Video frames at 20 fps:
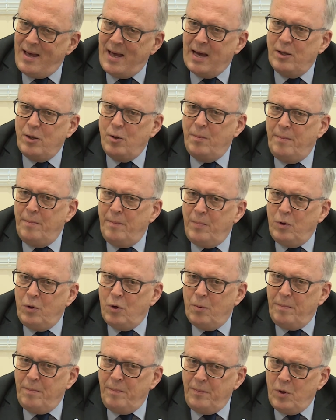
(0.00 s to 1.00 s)
And
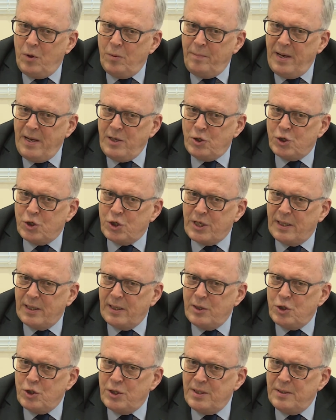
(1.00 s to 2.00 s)
the major
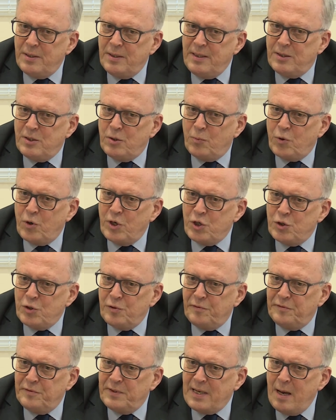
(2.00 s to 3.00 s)
challenge is the pressure
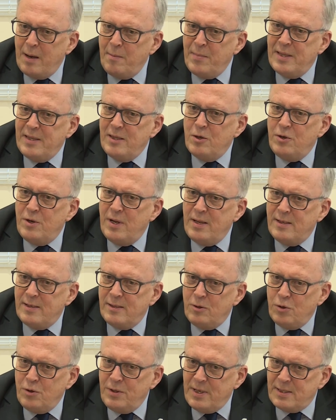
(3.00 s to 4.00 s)
of time and
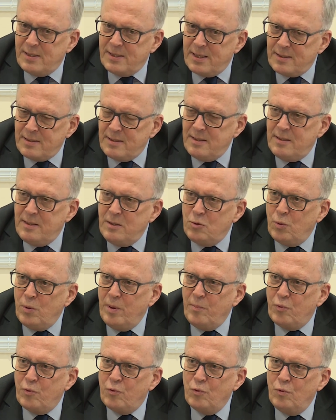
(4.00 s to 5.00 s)
the necessity to
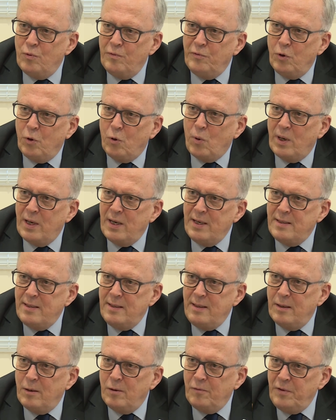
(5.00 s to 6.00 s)
improve the
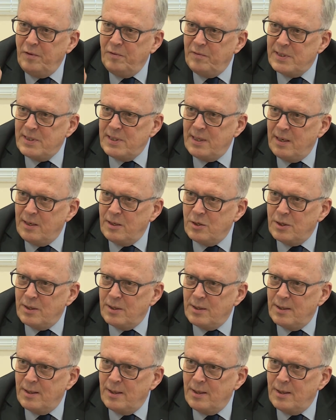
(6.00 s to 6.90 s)
quality of investigation.